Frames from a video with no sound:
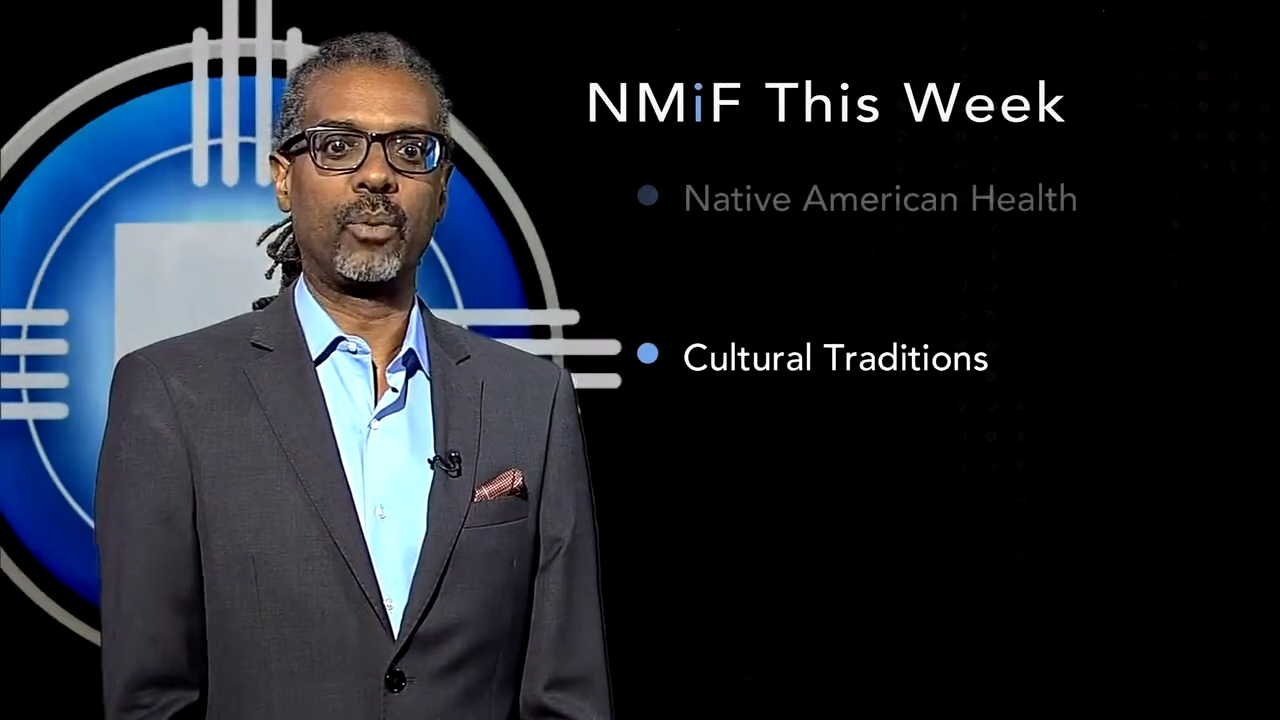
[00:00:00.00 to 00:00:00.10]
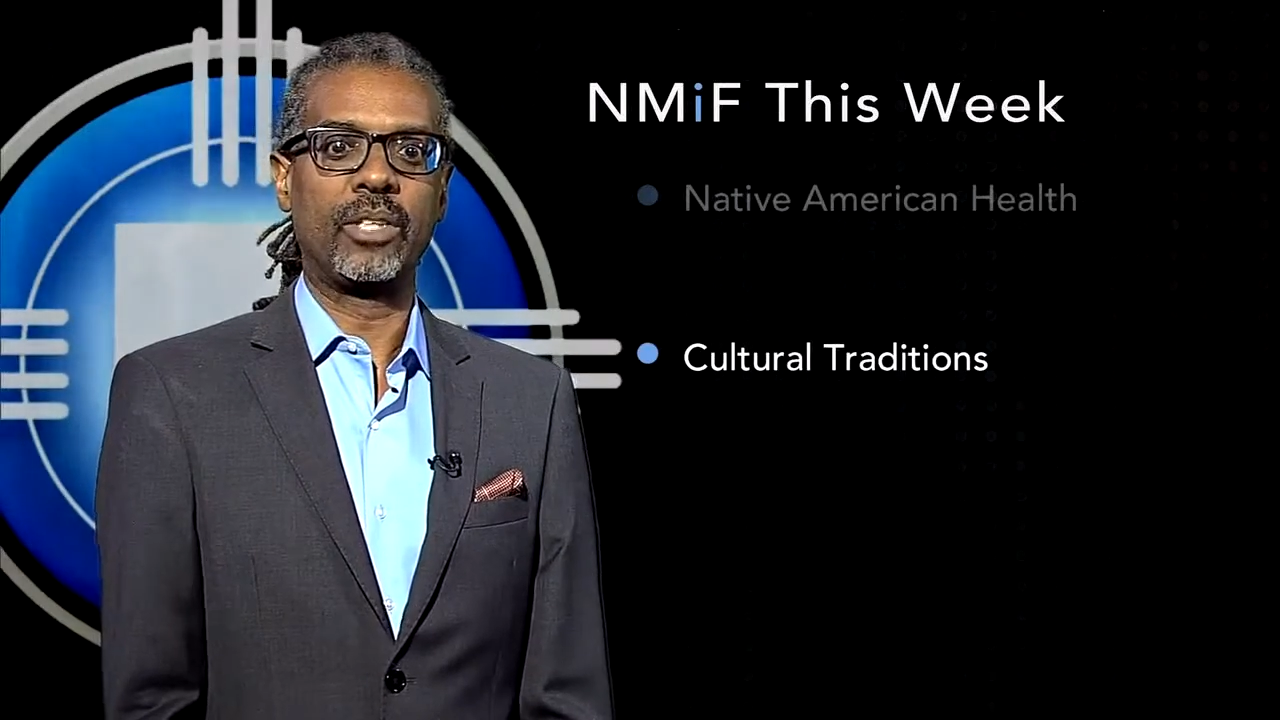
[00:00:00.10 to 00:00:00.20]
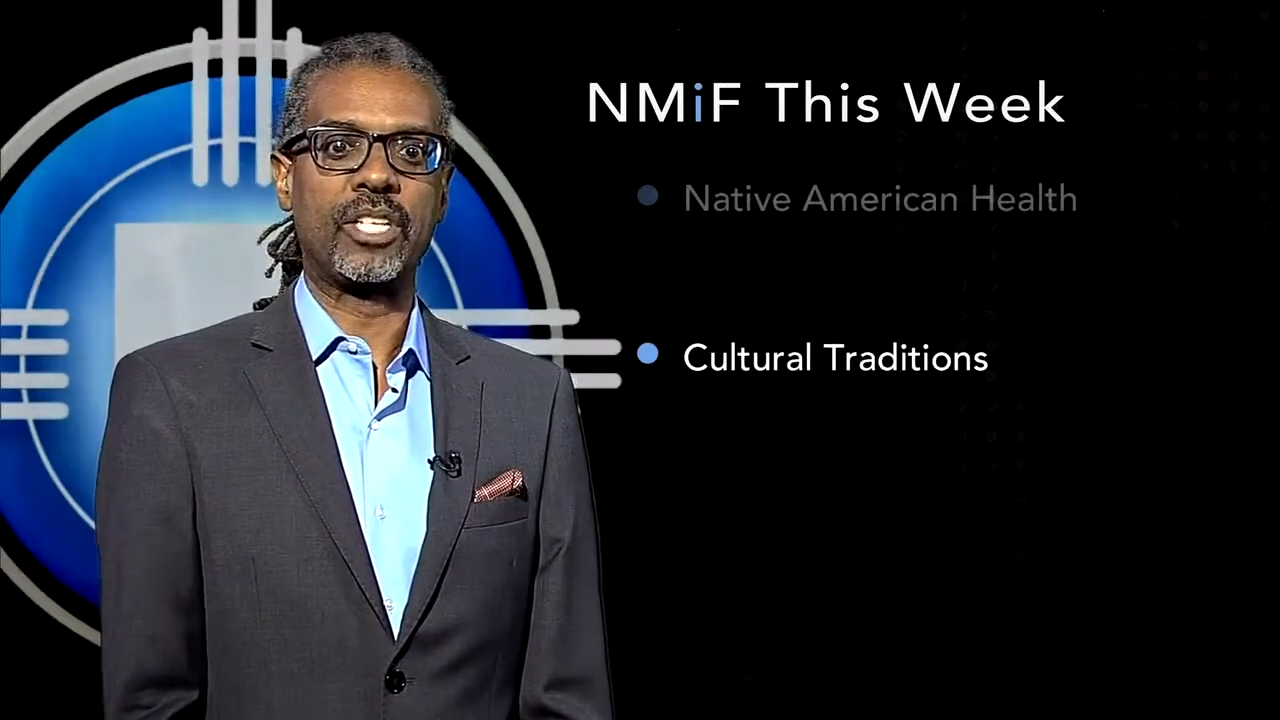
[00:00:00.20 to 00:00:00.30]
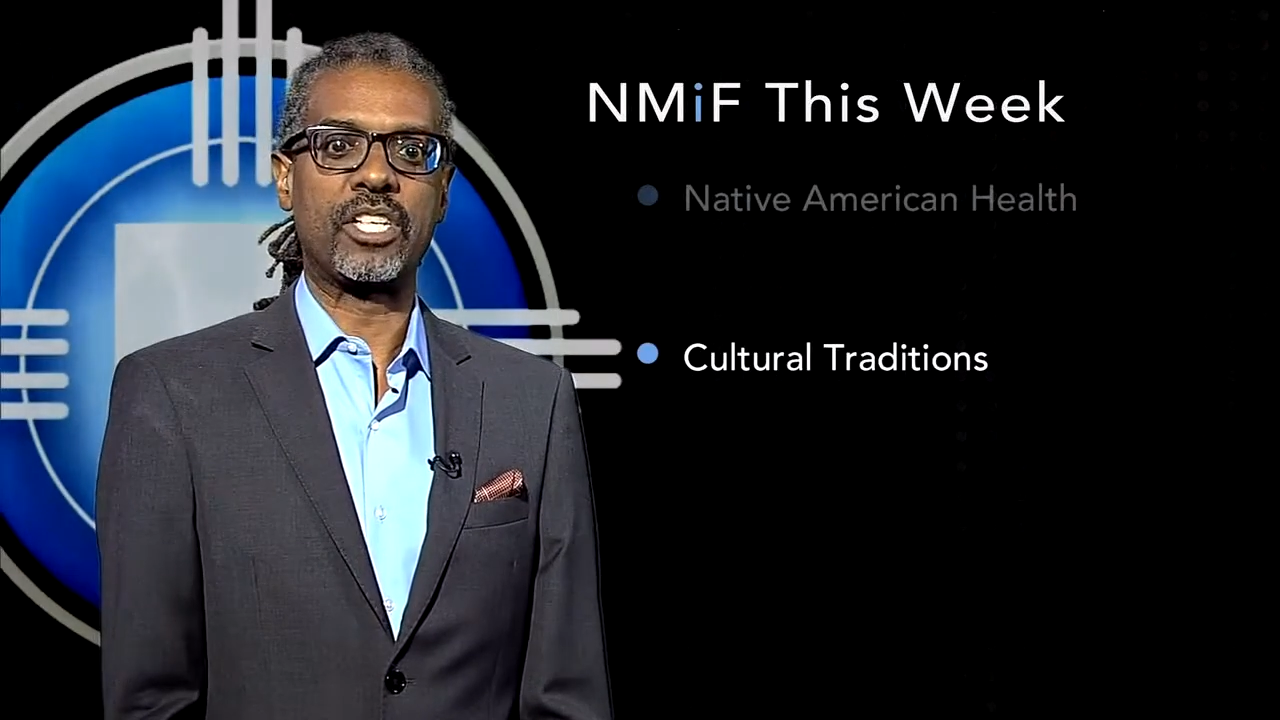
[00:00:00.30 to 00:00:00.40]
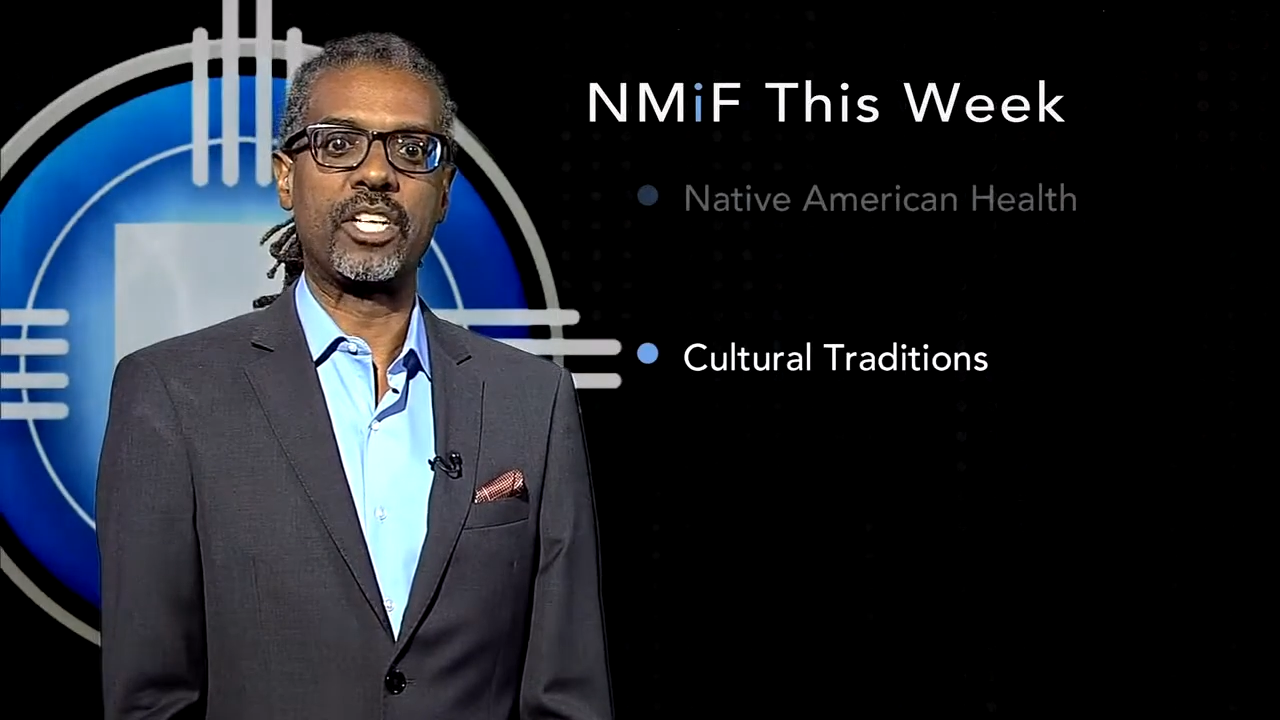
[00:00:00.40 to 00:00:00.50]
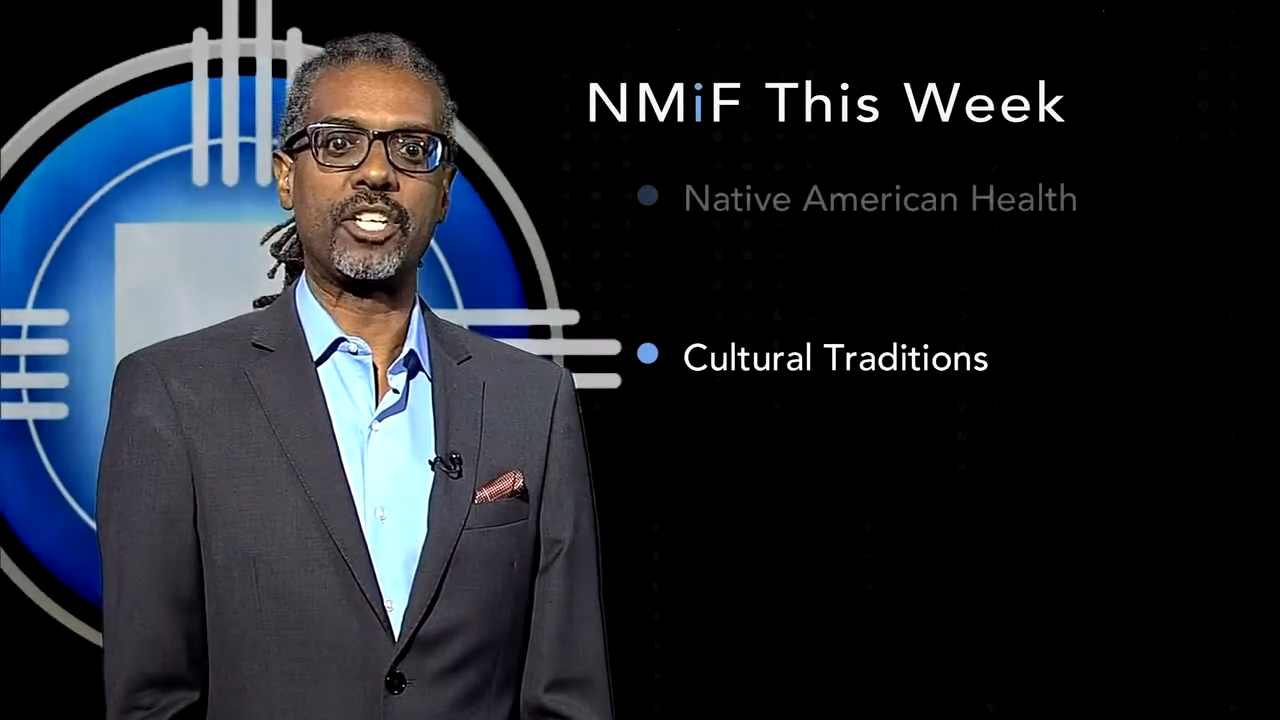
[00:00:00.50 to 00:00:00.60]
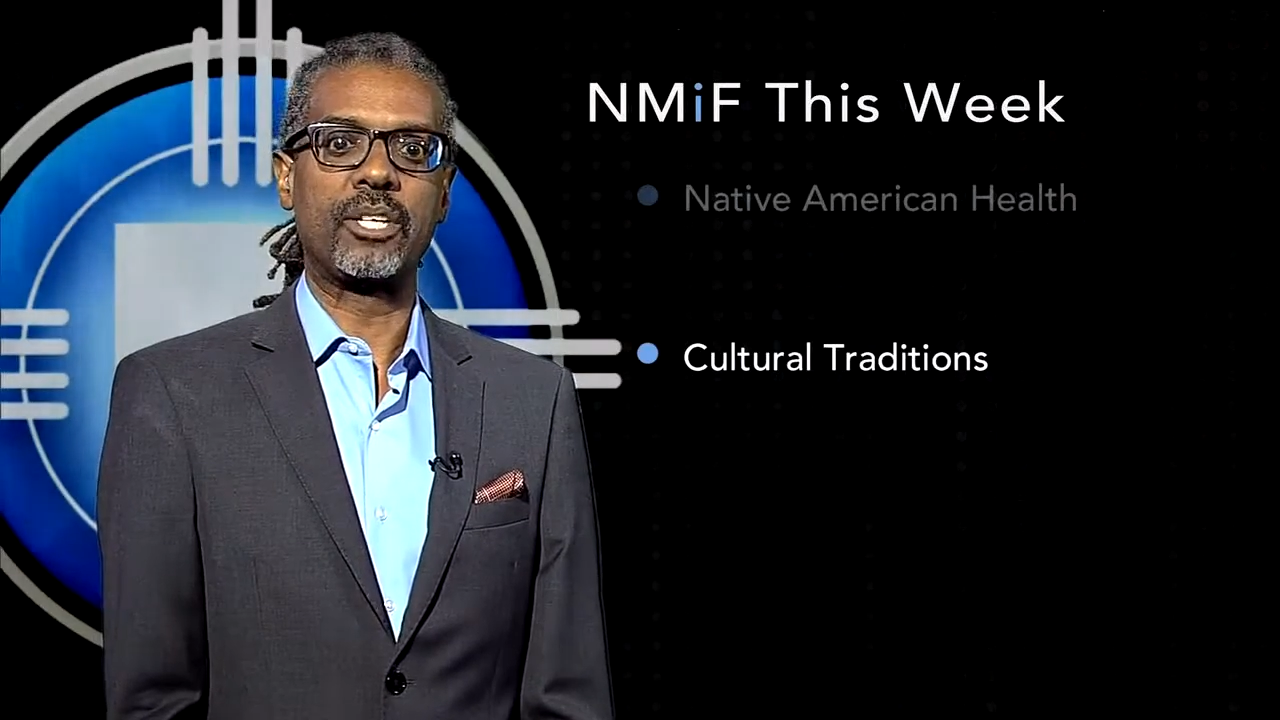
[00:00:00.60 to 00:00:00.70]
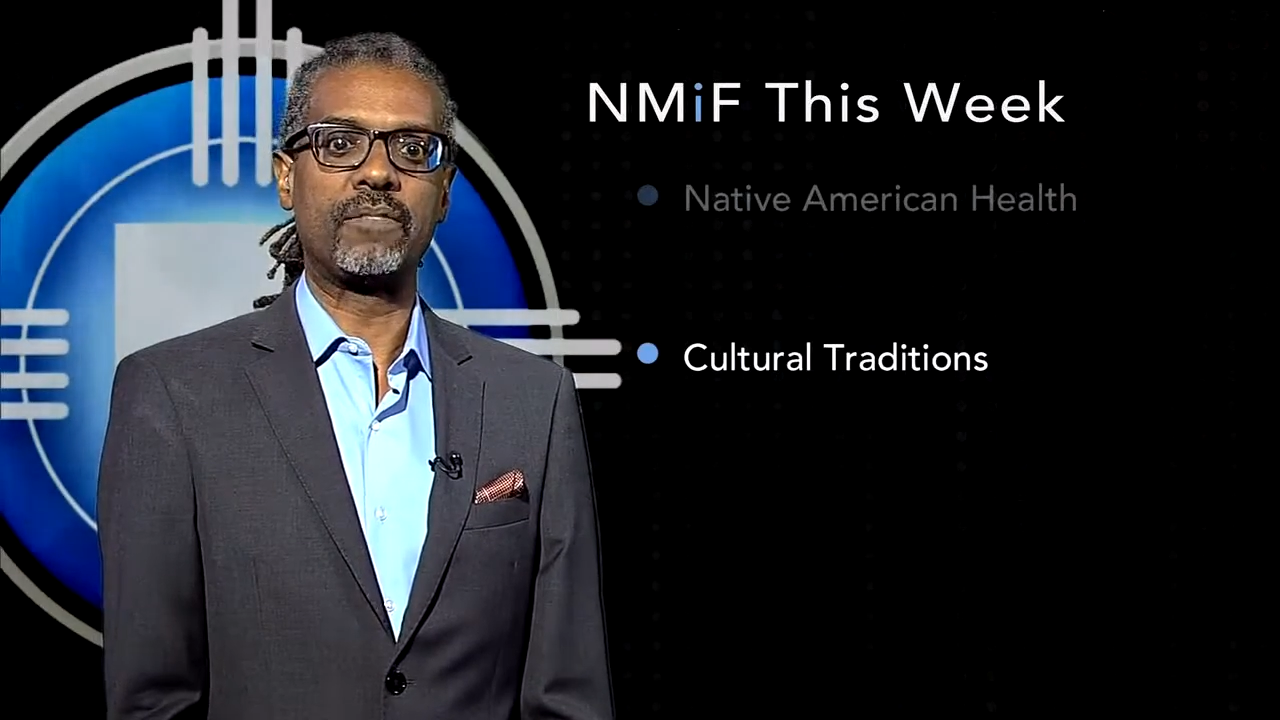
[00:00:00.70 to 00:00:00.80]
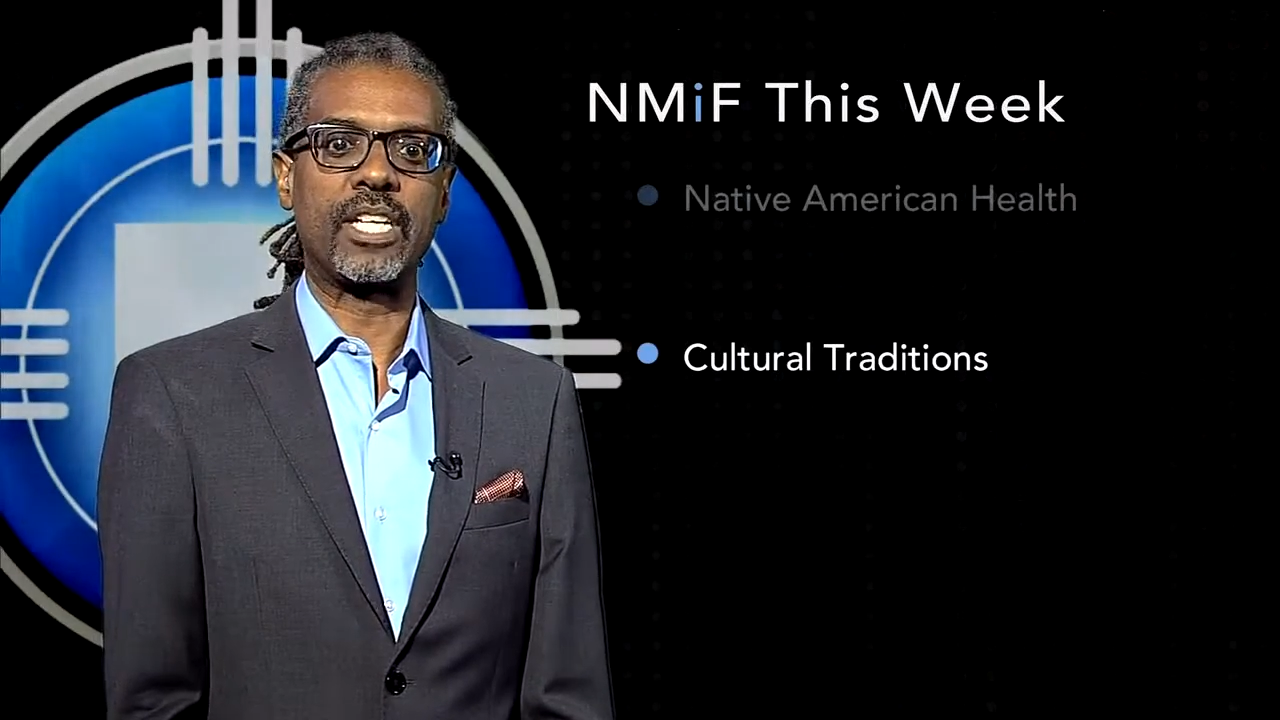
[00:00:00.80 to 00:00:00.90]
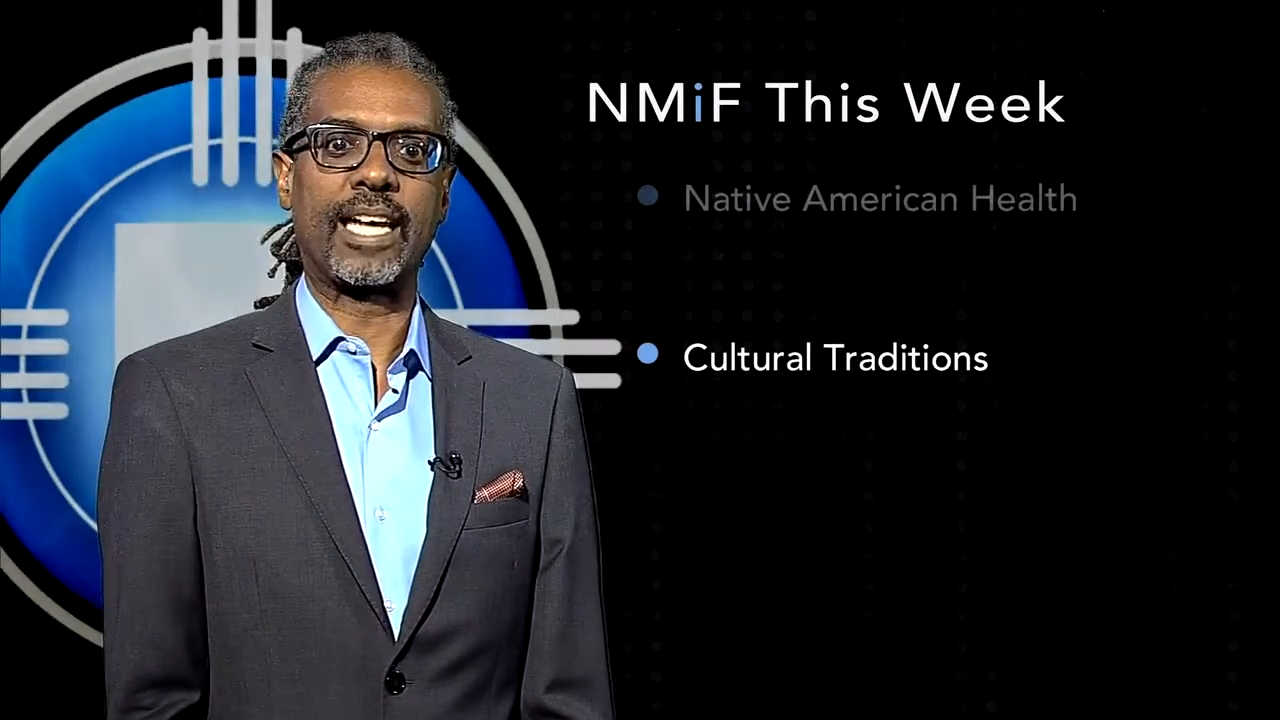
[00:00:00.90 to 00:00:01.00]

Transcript: wellness initiatives